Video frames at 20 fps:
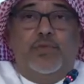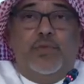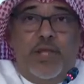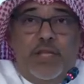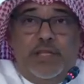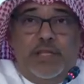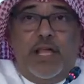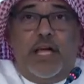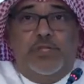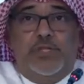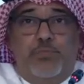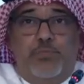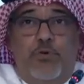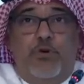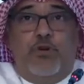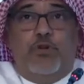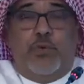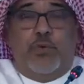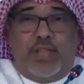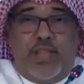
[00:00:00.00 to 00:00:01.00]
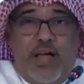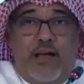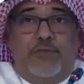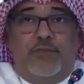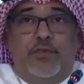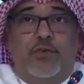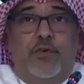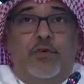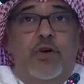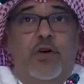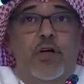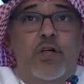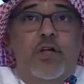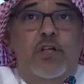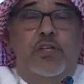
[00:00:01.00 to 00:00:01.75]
rate dashboard, what have you.